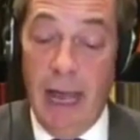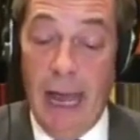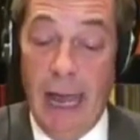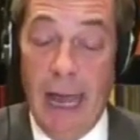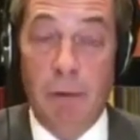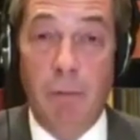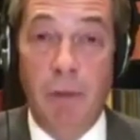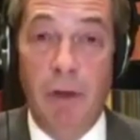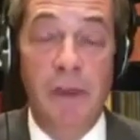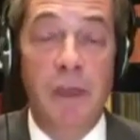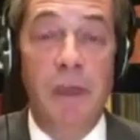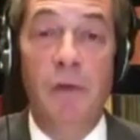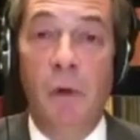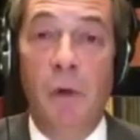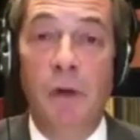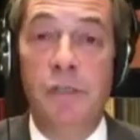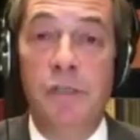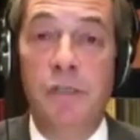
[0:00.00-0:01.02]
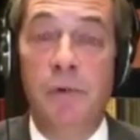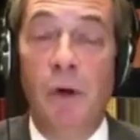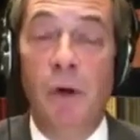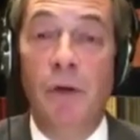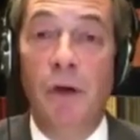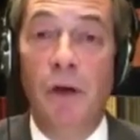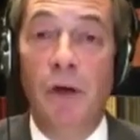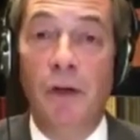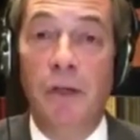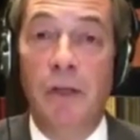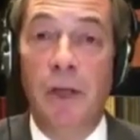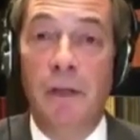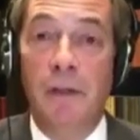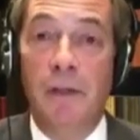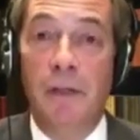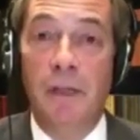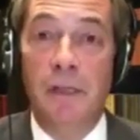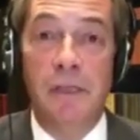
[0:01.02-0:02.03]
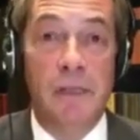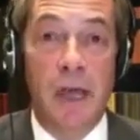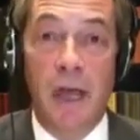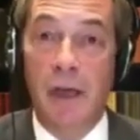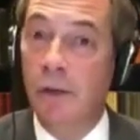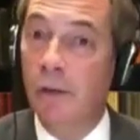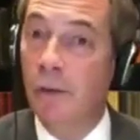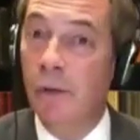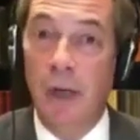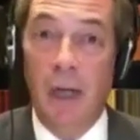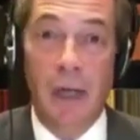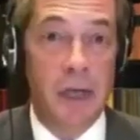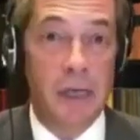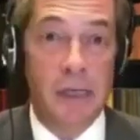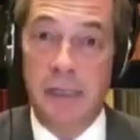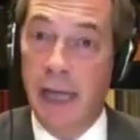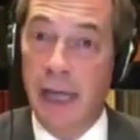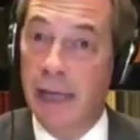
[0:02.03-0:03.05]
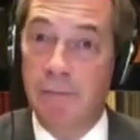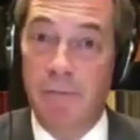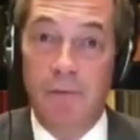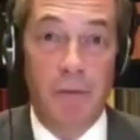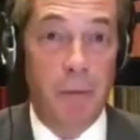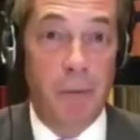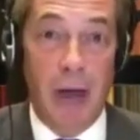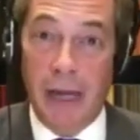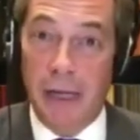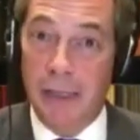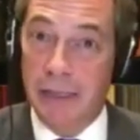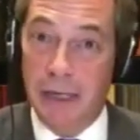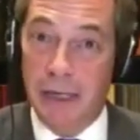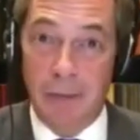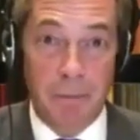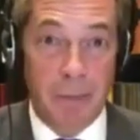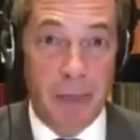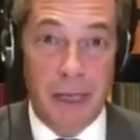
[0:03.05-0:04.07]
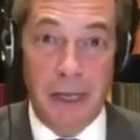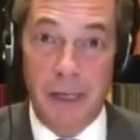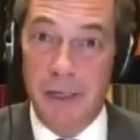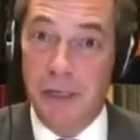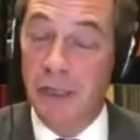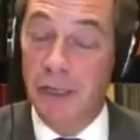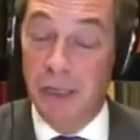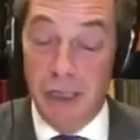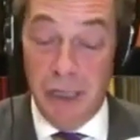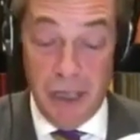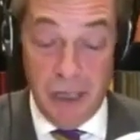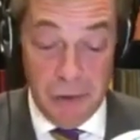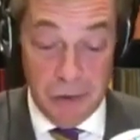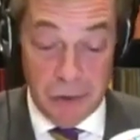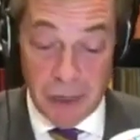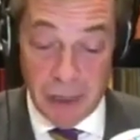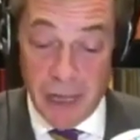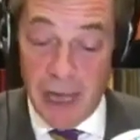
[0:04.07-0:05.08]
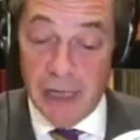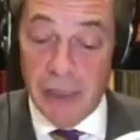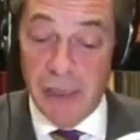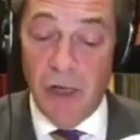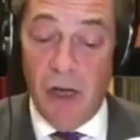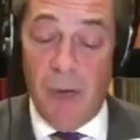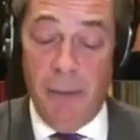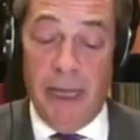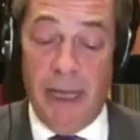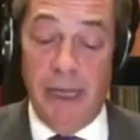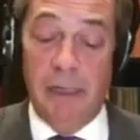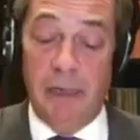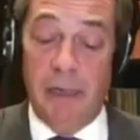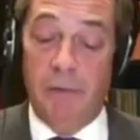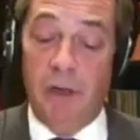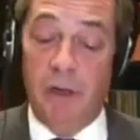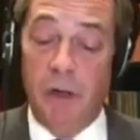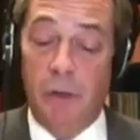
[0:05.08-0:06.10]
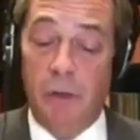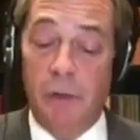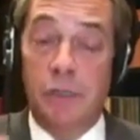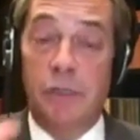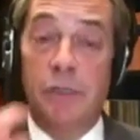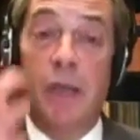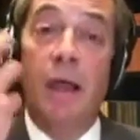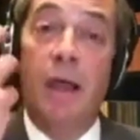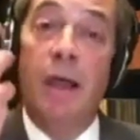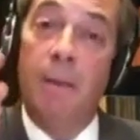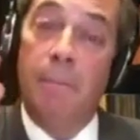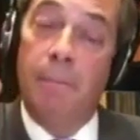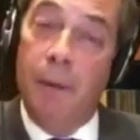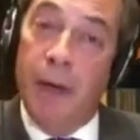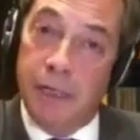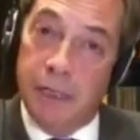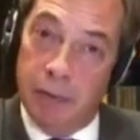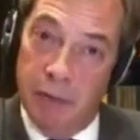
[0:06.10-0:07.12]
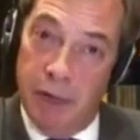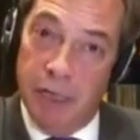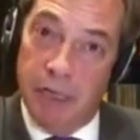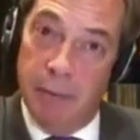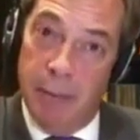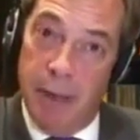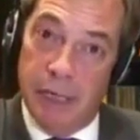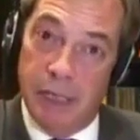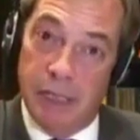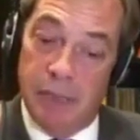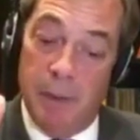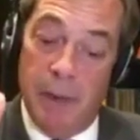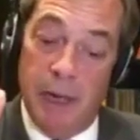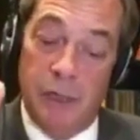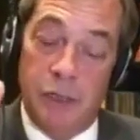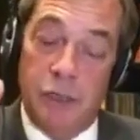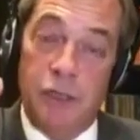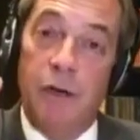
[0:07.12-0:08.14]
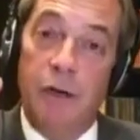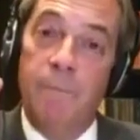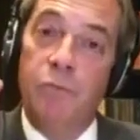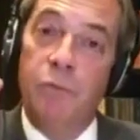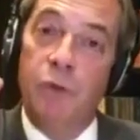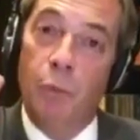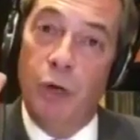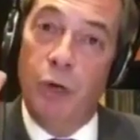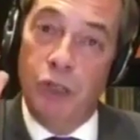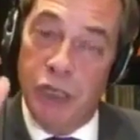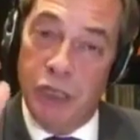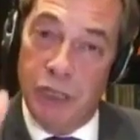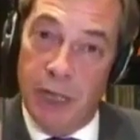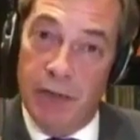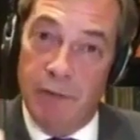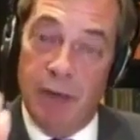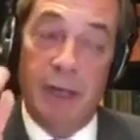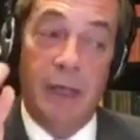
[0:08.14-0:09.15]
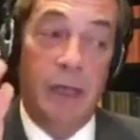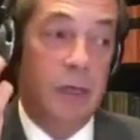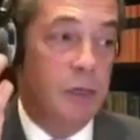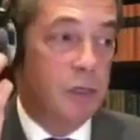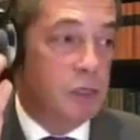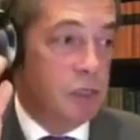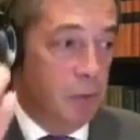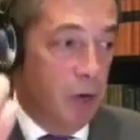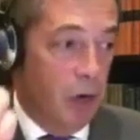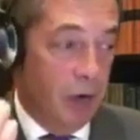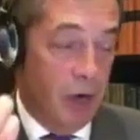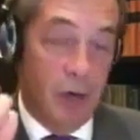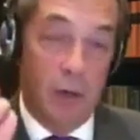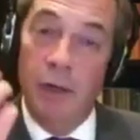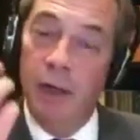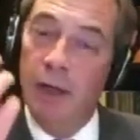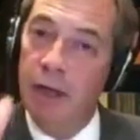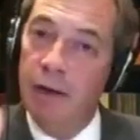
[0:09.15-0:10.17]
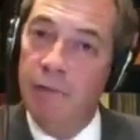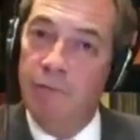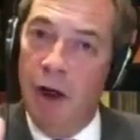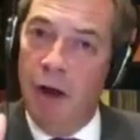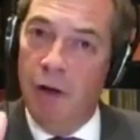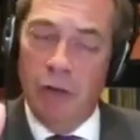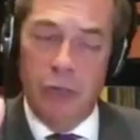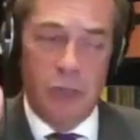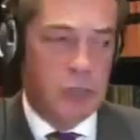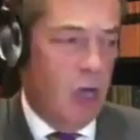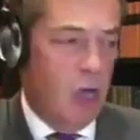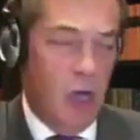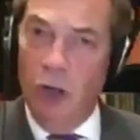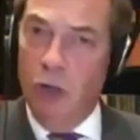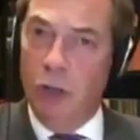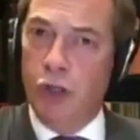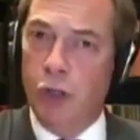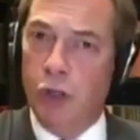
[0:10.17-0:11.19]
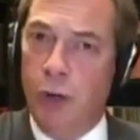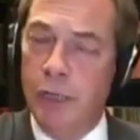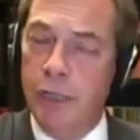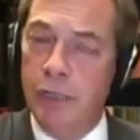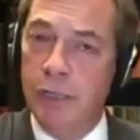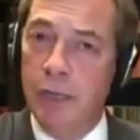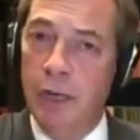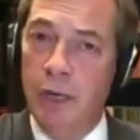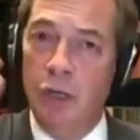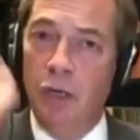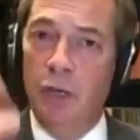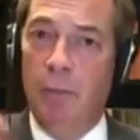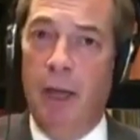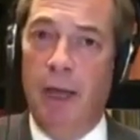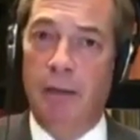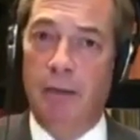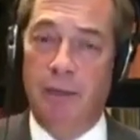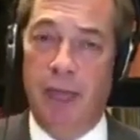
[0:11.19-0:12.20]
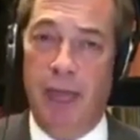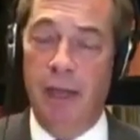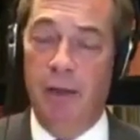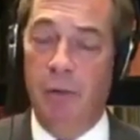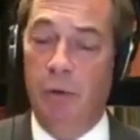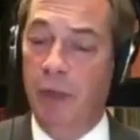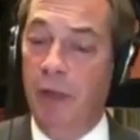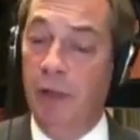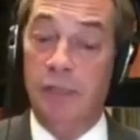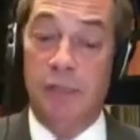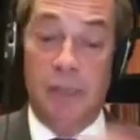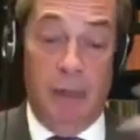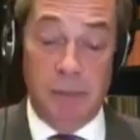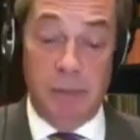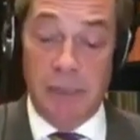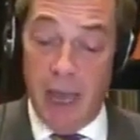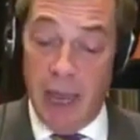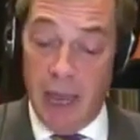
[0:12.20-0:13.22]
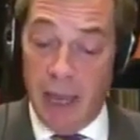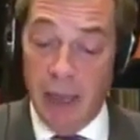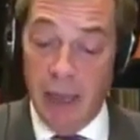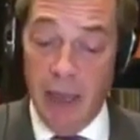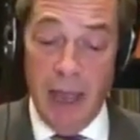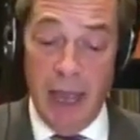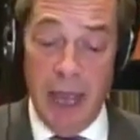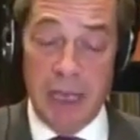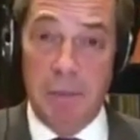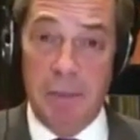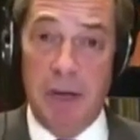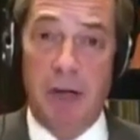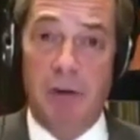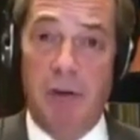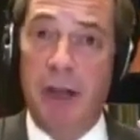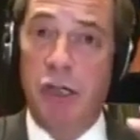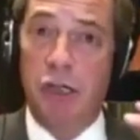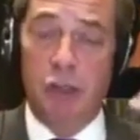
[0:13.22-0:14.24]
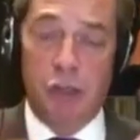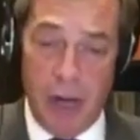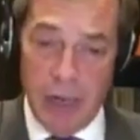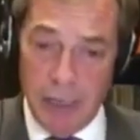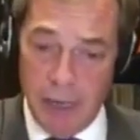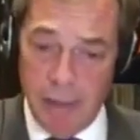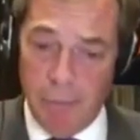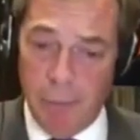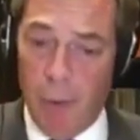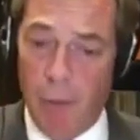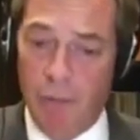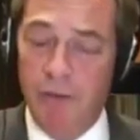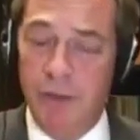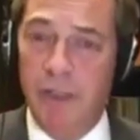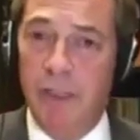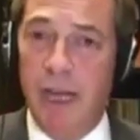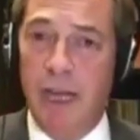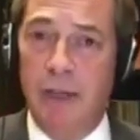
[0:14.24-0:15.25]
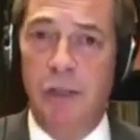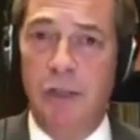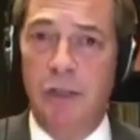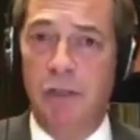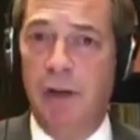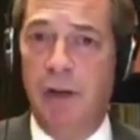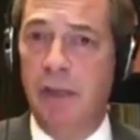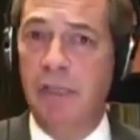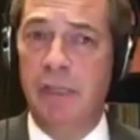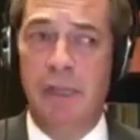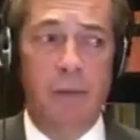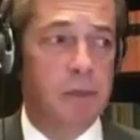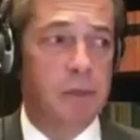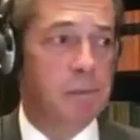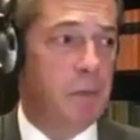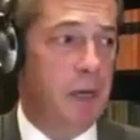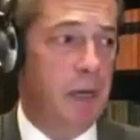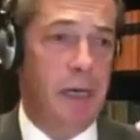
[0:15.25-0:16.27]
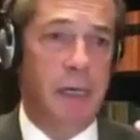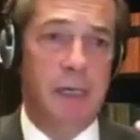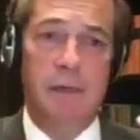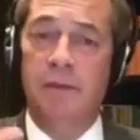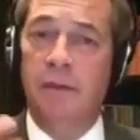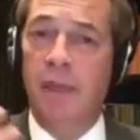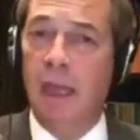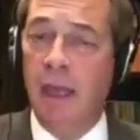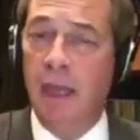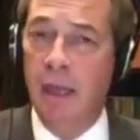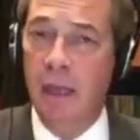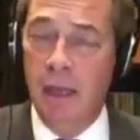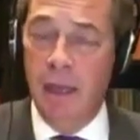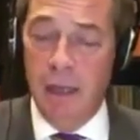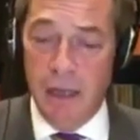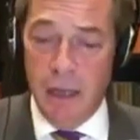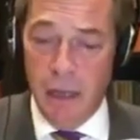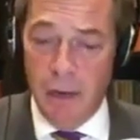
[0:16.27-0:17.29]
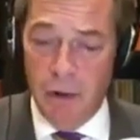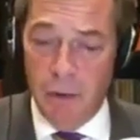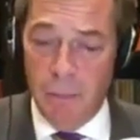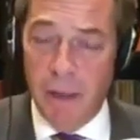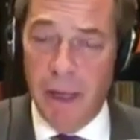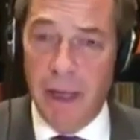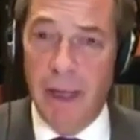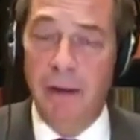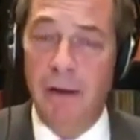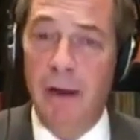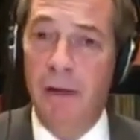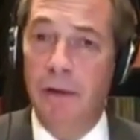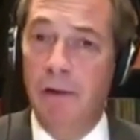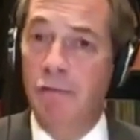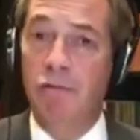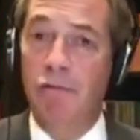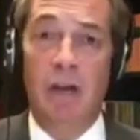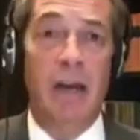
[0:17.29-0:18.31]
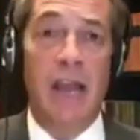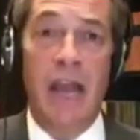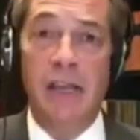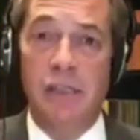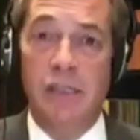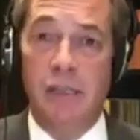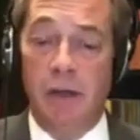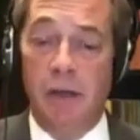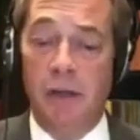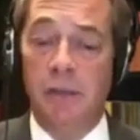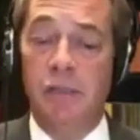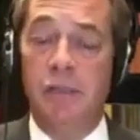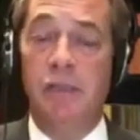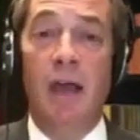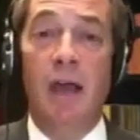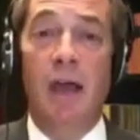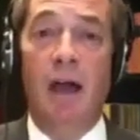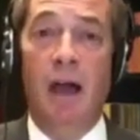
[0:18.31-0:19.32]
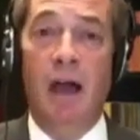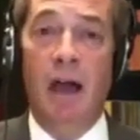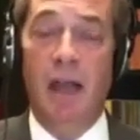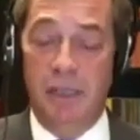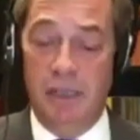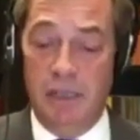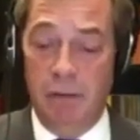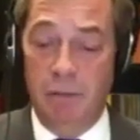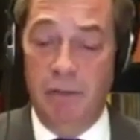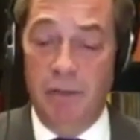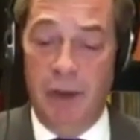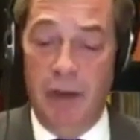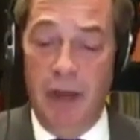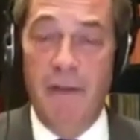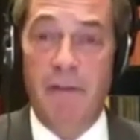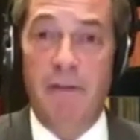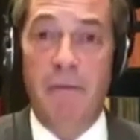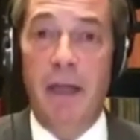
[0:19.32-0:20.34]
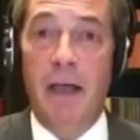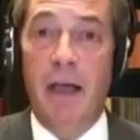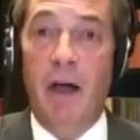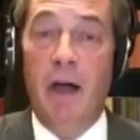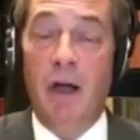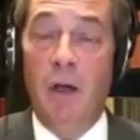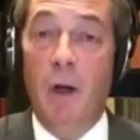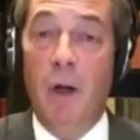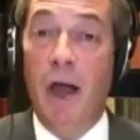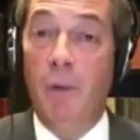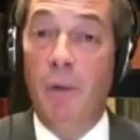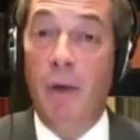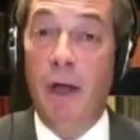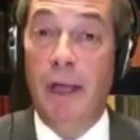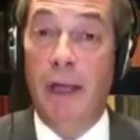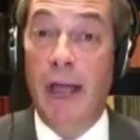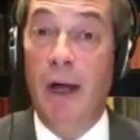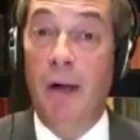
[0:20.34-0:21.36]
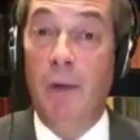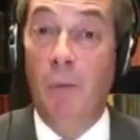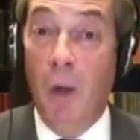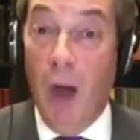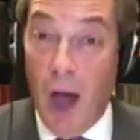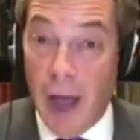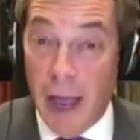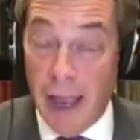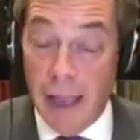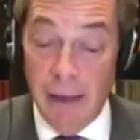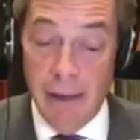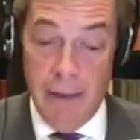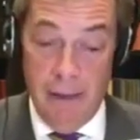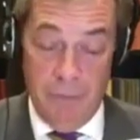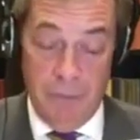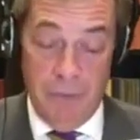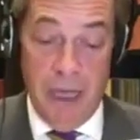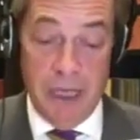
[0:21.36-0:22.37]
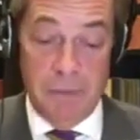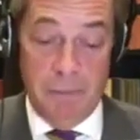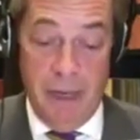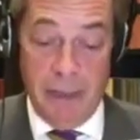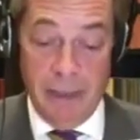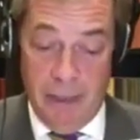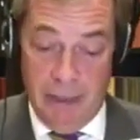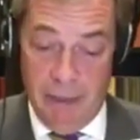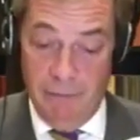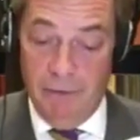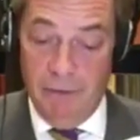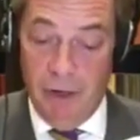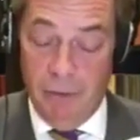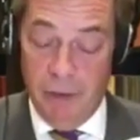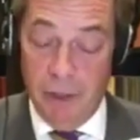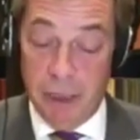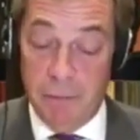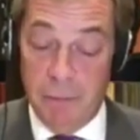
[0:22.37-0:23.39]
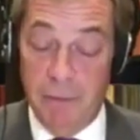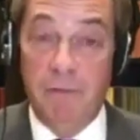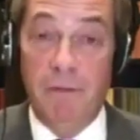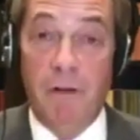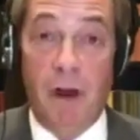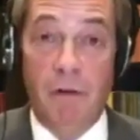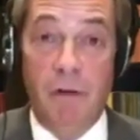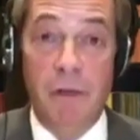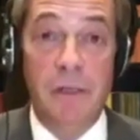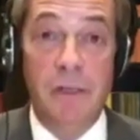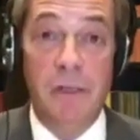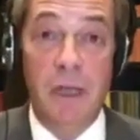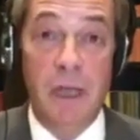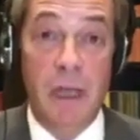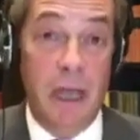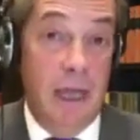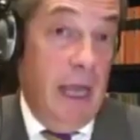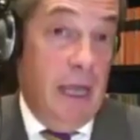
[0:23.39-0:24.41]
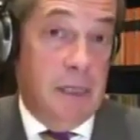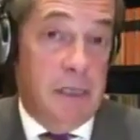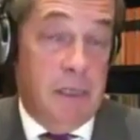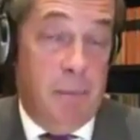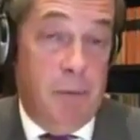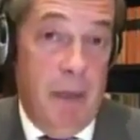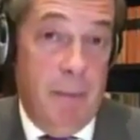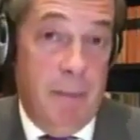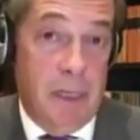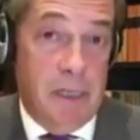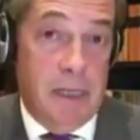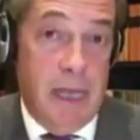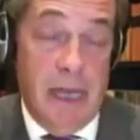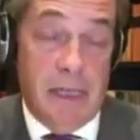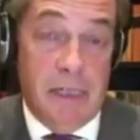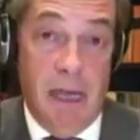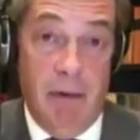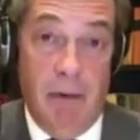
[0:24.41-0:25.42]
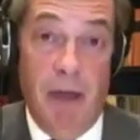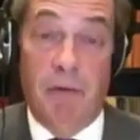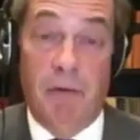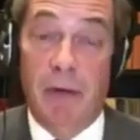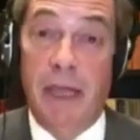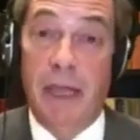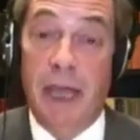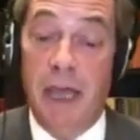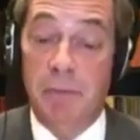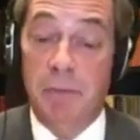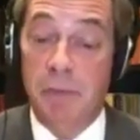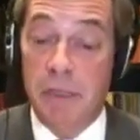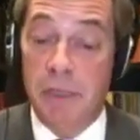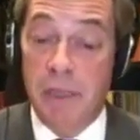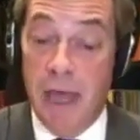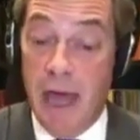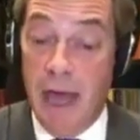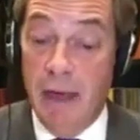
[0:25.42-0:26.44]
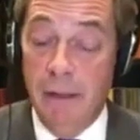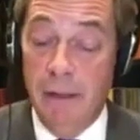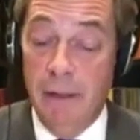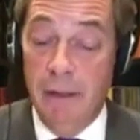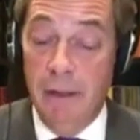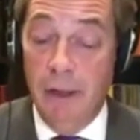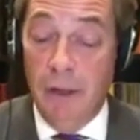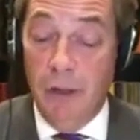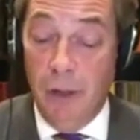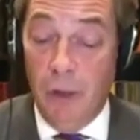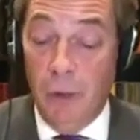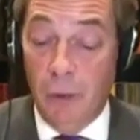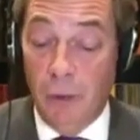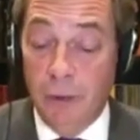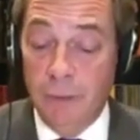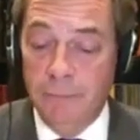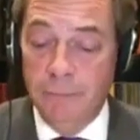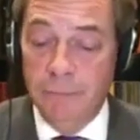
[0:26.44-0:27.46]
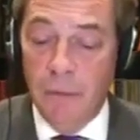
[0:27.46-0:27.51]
And whether you want to or not, there's no escape from Brexit, because the news today is dominated, of course, by Theresa May's speech, which she's giving tomorrow in Florence. Odd choice, you might think, although some say it's been a great trading port for centuries. It was part of the European Renaissance. I still, for the life of me, can't quite work out why it's being done in Florence, but Florence it is. The Prime Minister has no other engagements there at all.